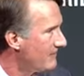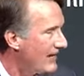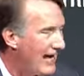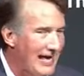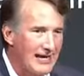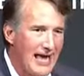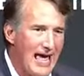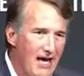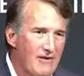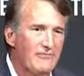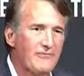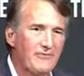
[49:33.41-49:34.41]
And
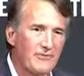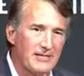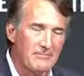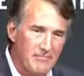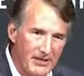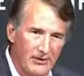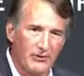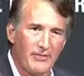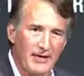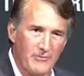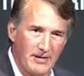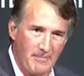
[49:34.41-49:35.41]
every bill
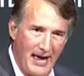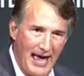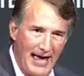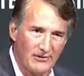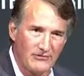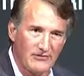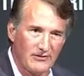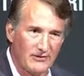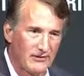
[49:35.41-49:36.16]
that we passed